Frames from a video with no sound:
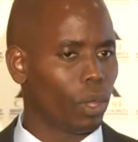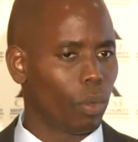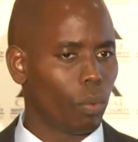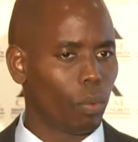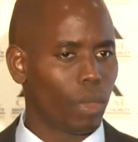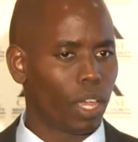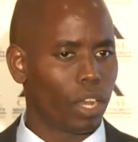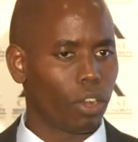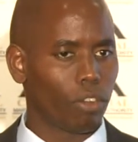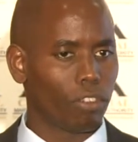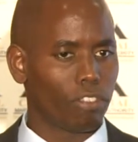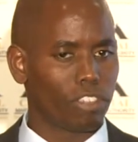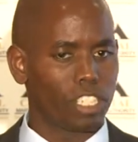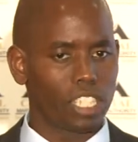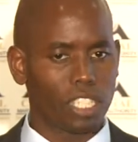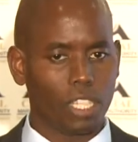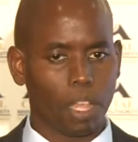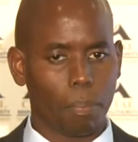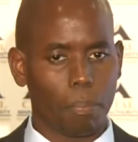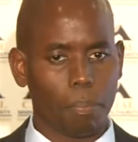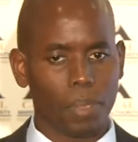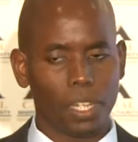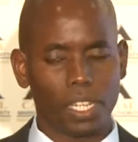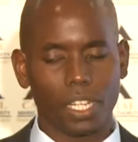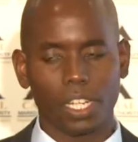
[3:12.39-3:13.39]
we had also
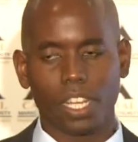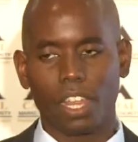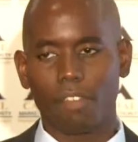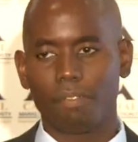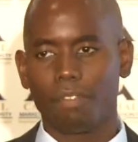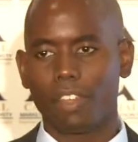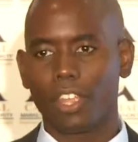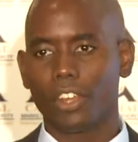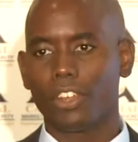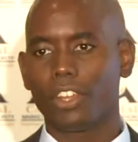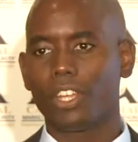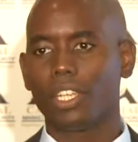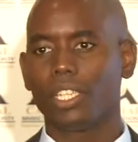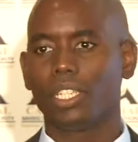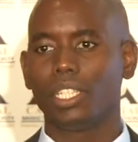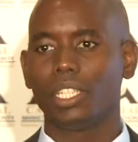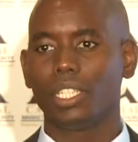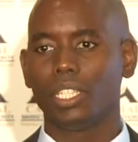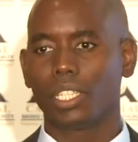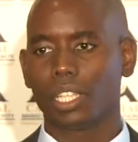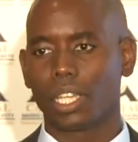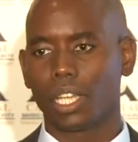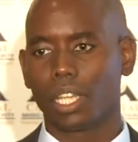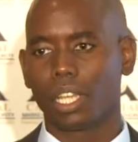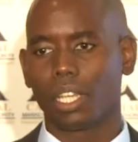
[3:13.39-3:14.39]
submitted a very
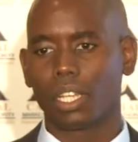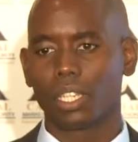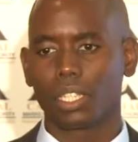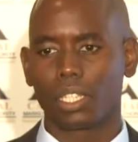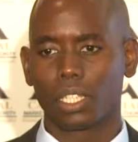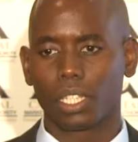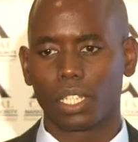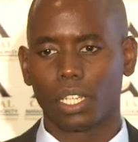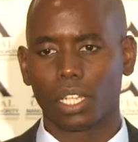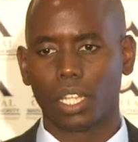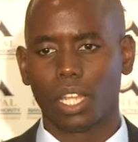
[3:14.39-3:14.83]
detailed